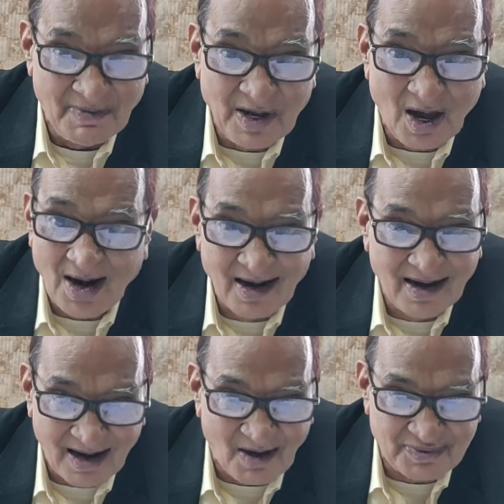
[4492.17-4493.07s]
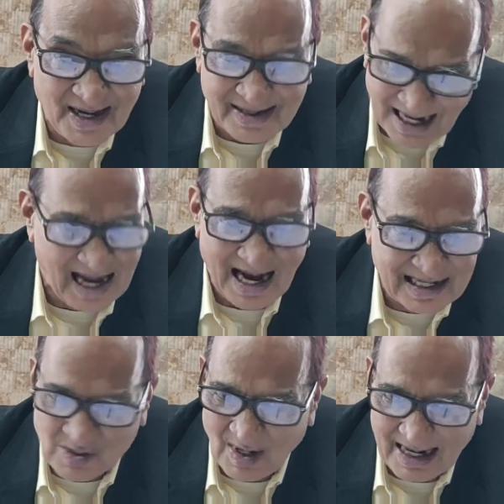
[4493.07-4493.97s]
Uh, we all love that. I
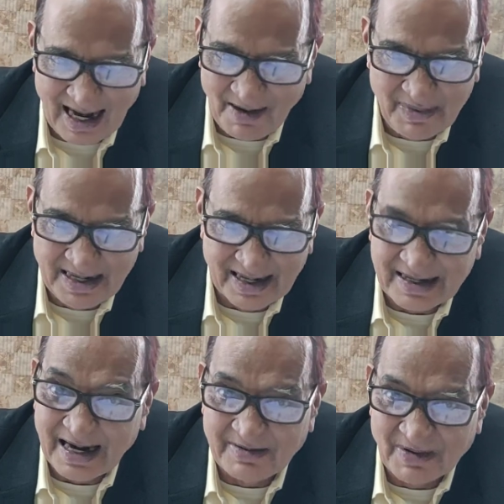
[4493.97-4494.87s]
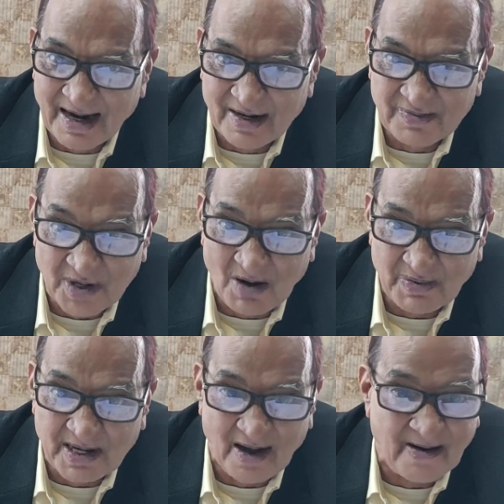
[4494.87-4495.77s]
actually have been a great fan of
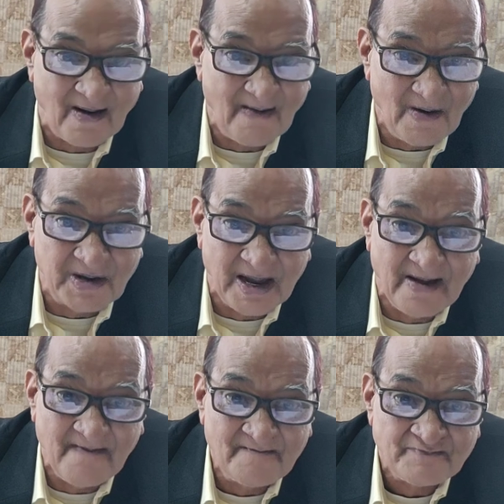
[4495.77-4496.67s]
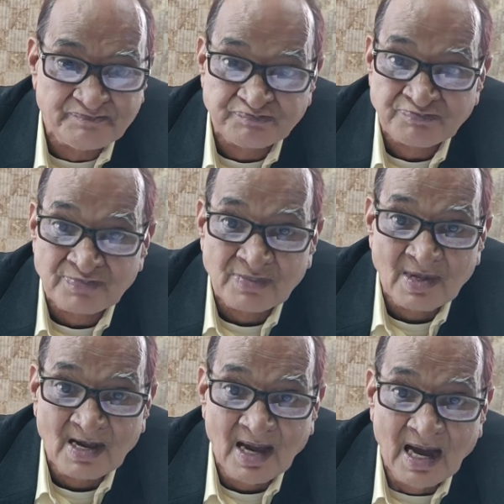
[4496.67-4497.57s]
Tropicana, okay?
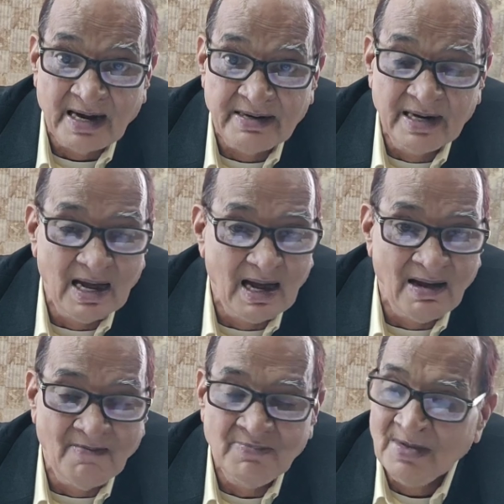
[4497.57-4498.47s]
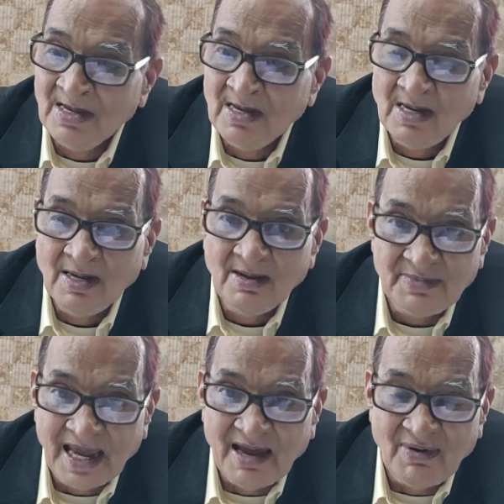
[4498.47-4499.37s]
And uh,
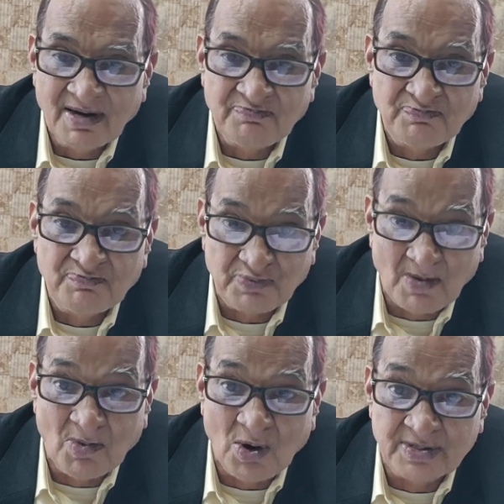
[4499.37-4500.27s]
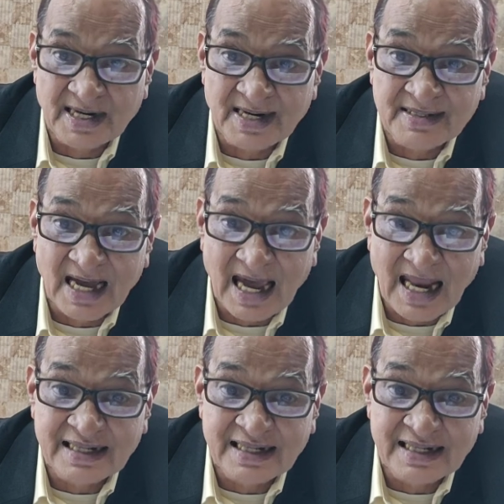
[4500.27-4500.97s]
they were promoting the